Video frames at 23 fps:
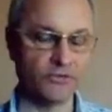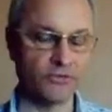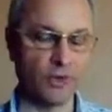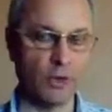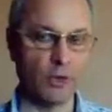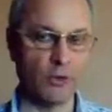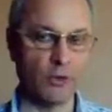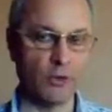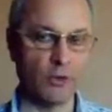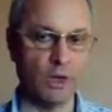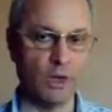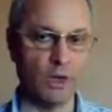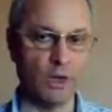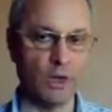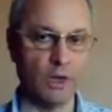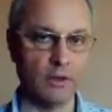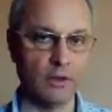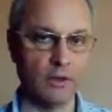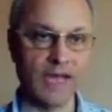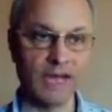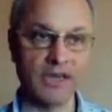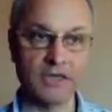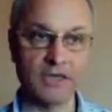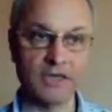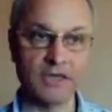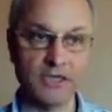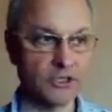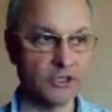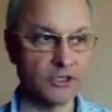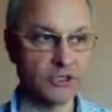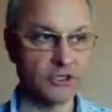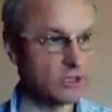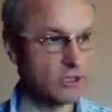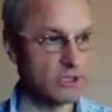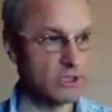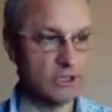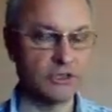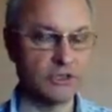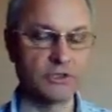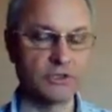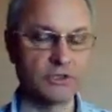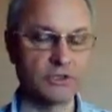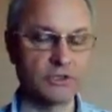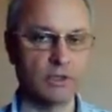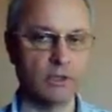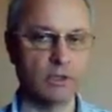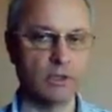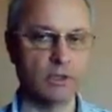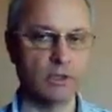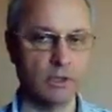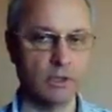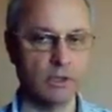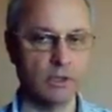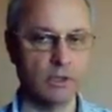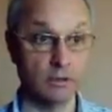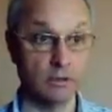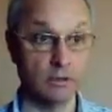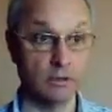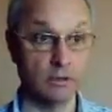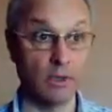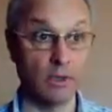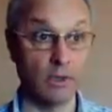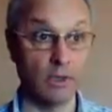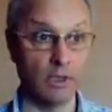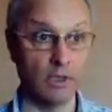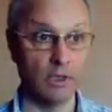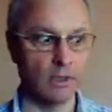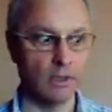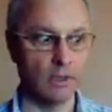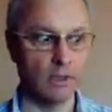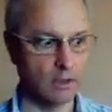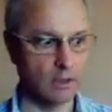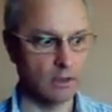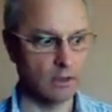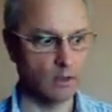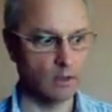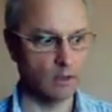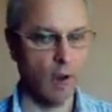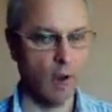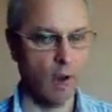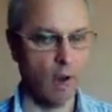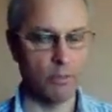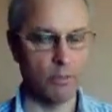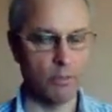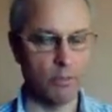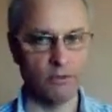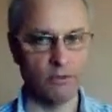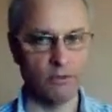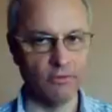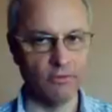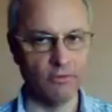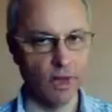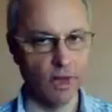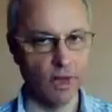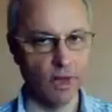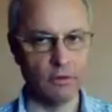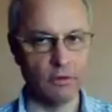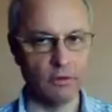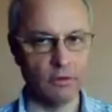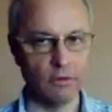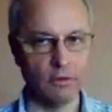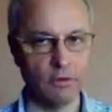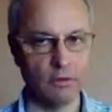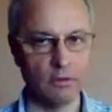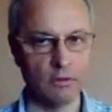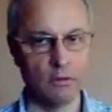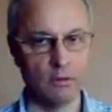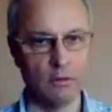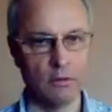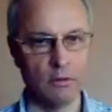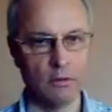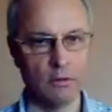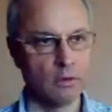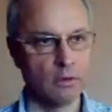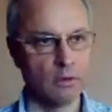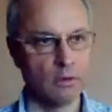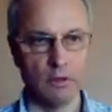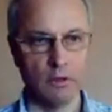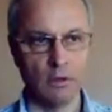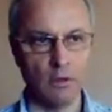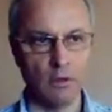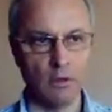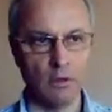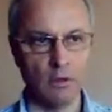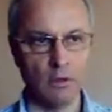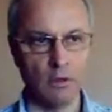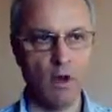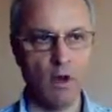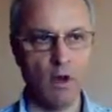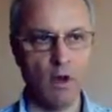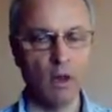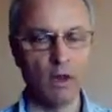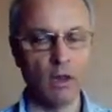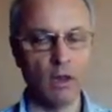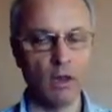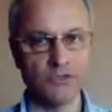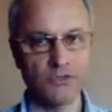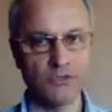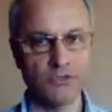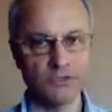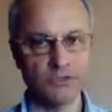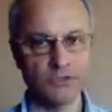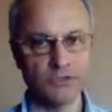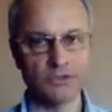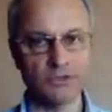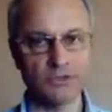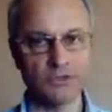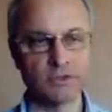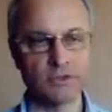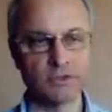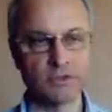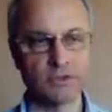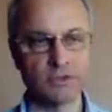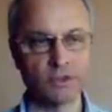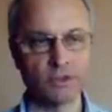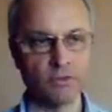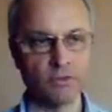So that edition is really the whopper of all editions, and